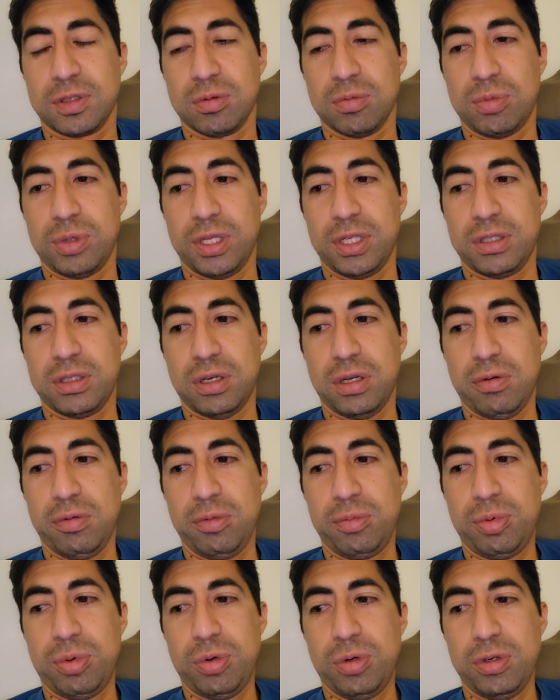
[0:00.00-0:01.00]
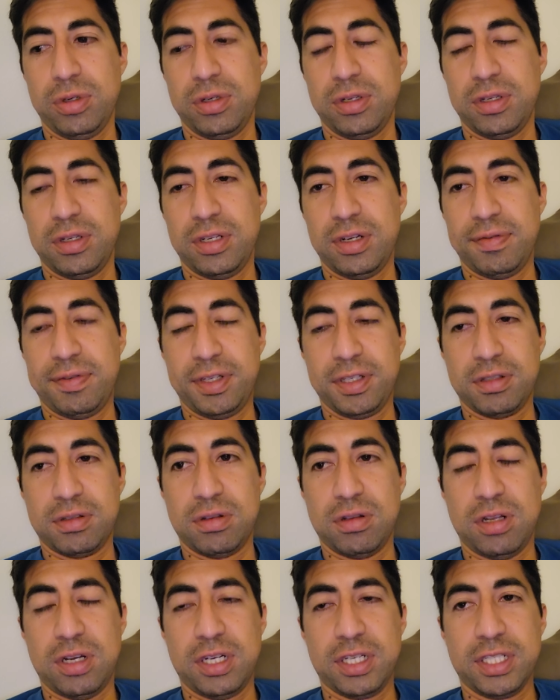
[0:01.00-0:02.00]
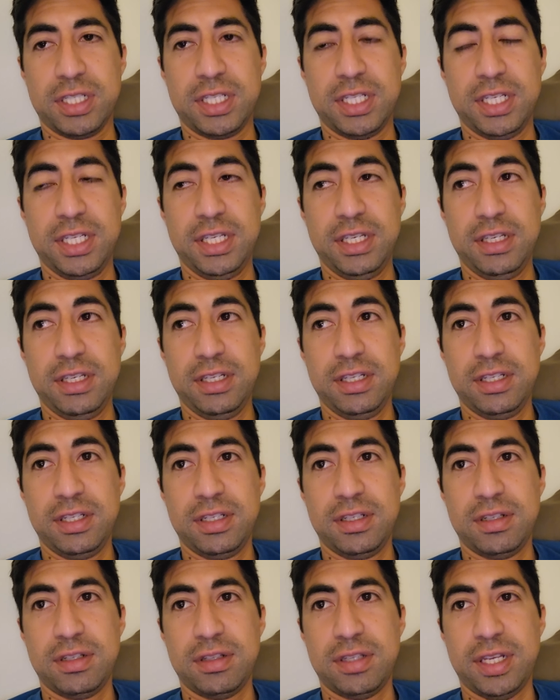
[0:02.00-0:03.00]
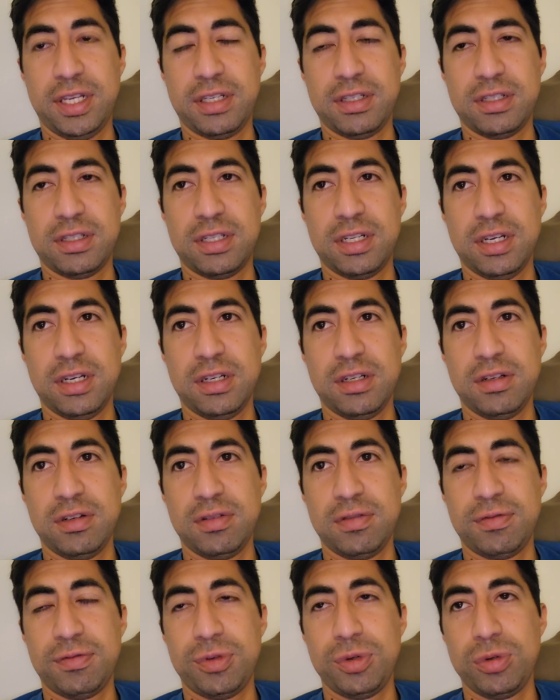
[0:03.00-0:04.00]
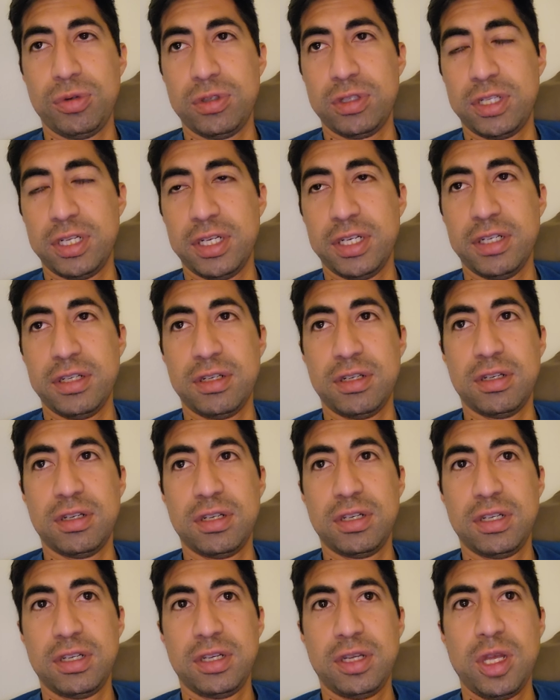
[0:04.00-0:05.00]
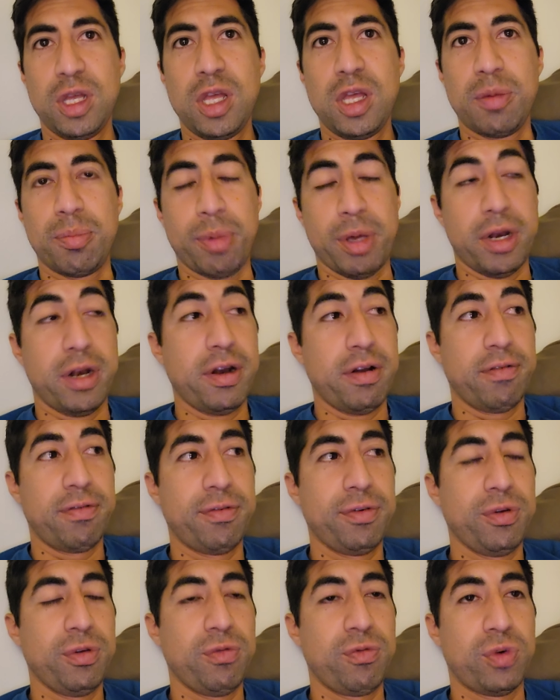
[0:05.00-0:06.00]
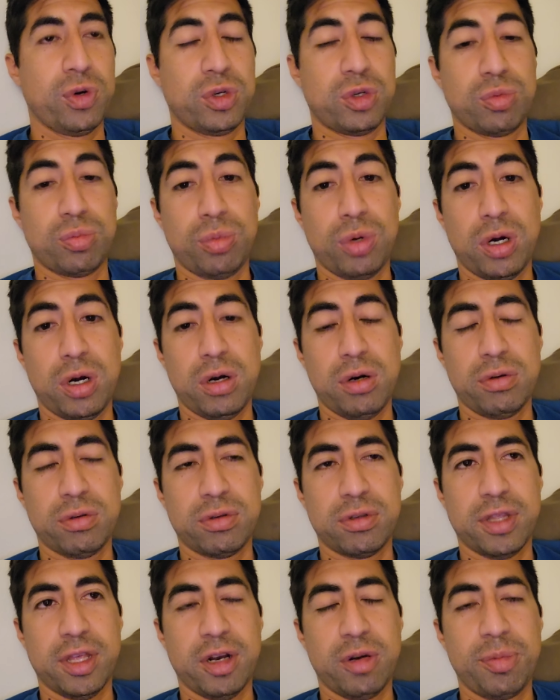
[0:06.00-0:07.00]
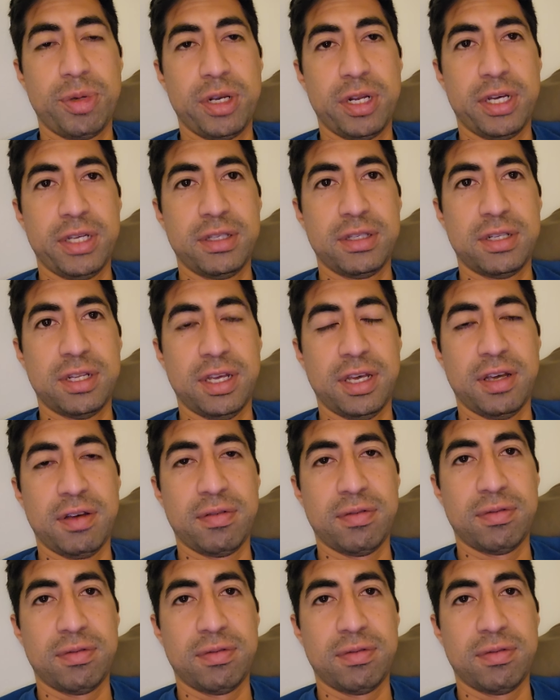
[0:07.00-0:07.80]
But that's all report. Everything's logged in. Day is done. Food is done. Made enough food for tomorrow, so that'll be nice to have